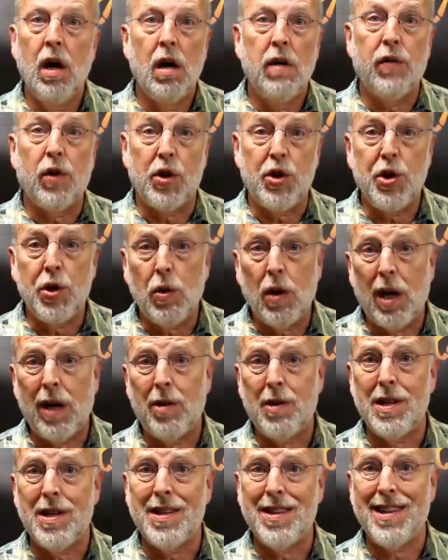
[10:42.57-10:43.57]
for
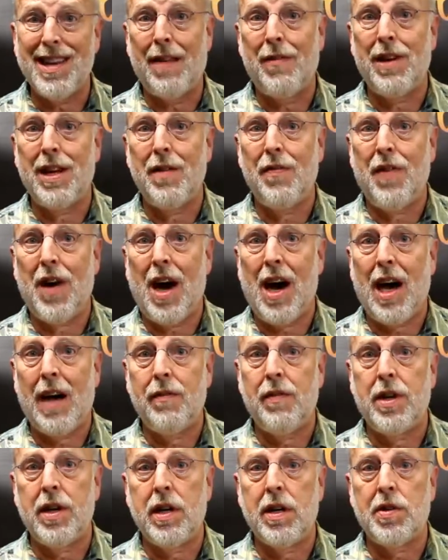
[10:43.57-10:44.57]

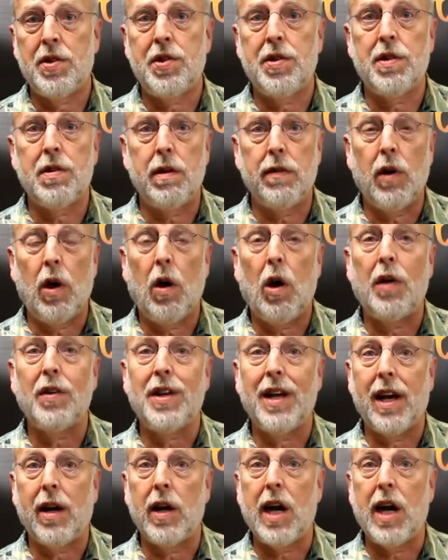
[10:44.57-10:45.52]
275 discs of all 10,